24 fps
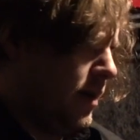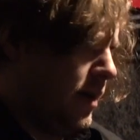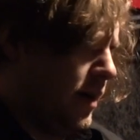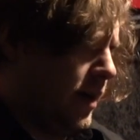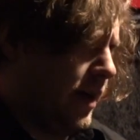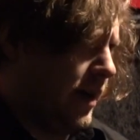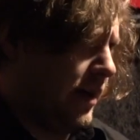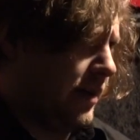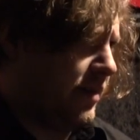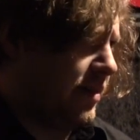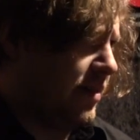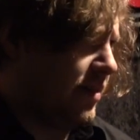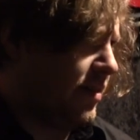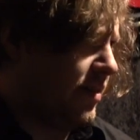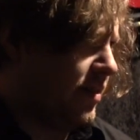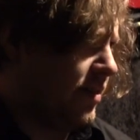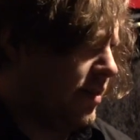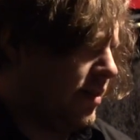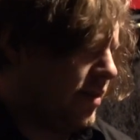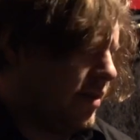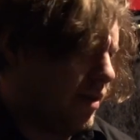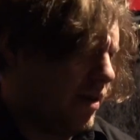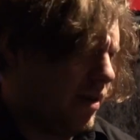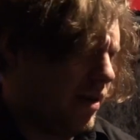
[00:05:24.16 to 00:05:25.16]

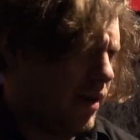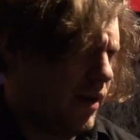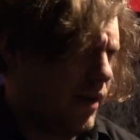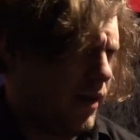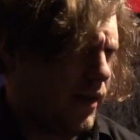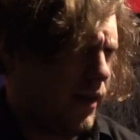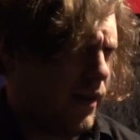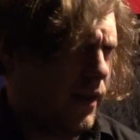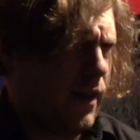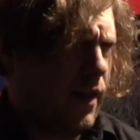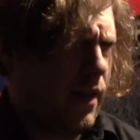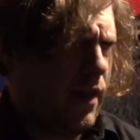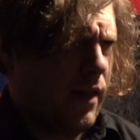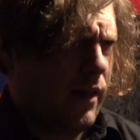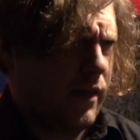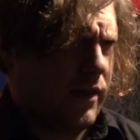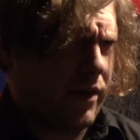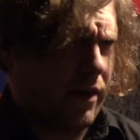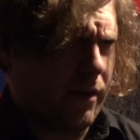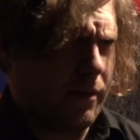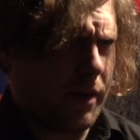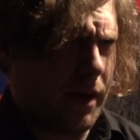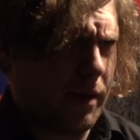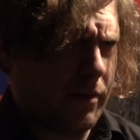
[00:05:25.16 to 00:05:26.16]
It's
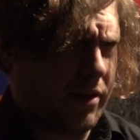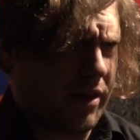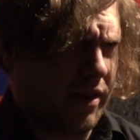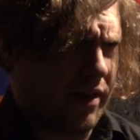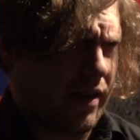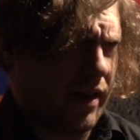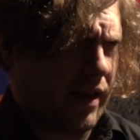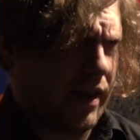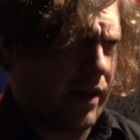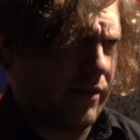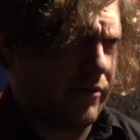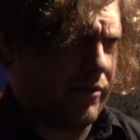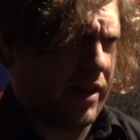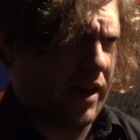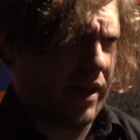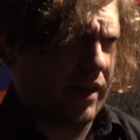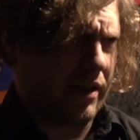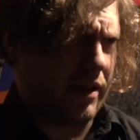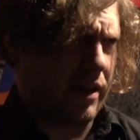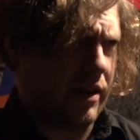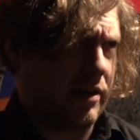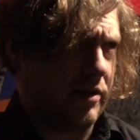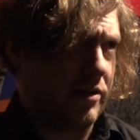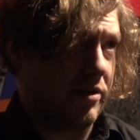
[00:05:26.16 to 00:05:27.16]
sometimes I think I've taken
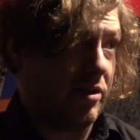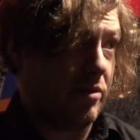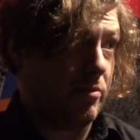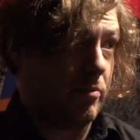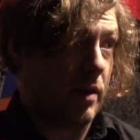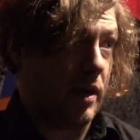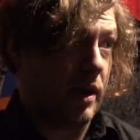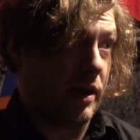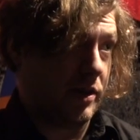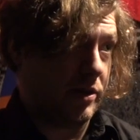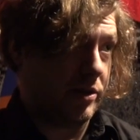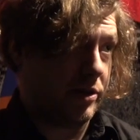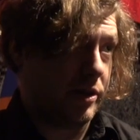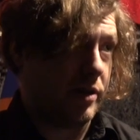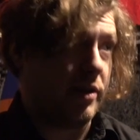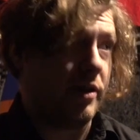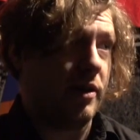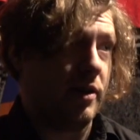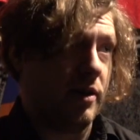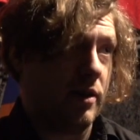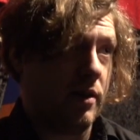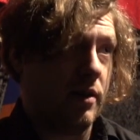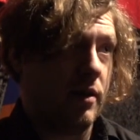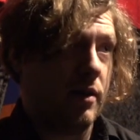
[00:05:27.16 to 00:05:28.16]
on too much
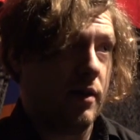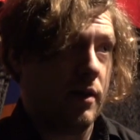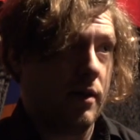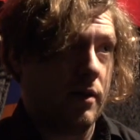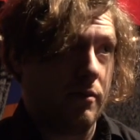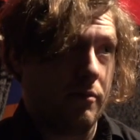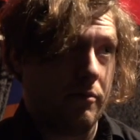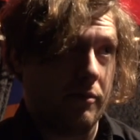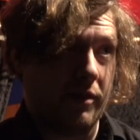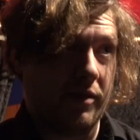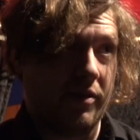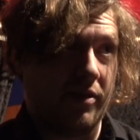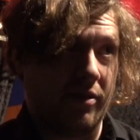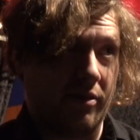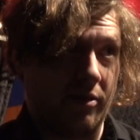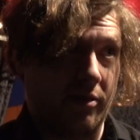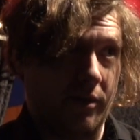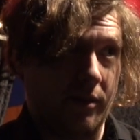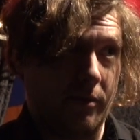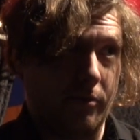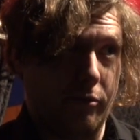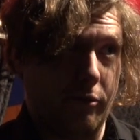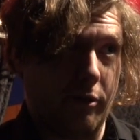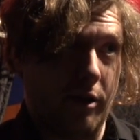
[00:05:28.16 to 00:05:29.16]
with
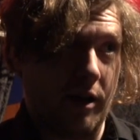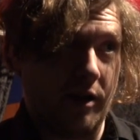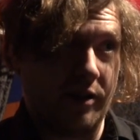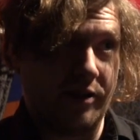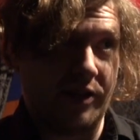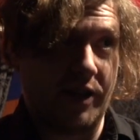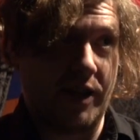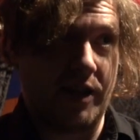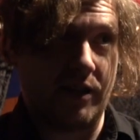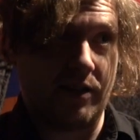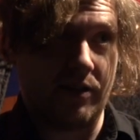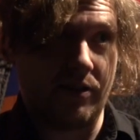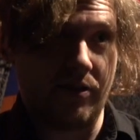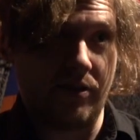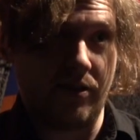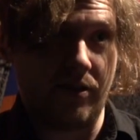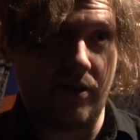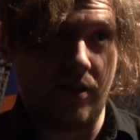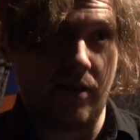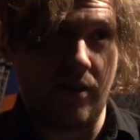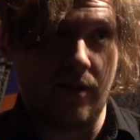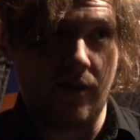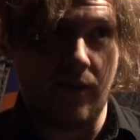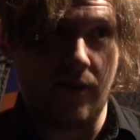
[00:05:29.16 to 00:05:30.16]
certain projects,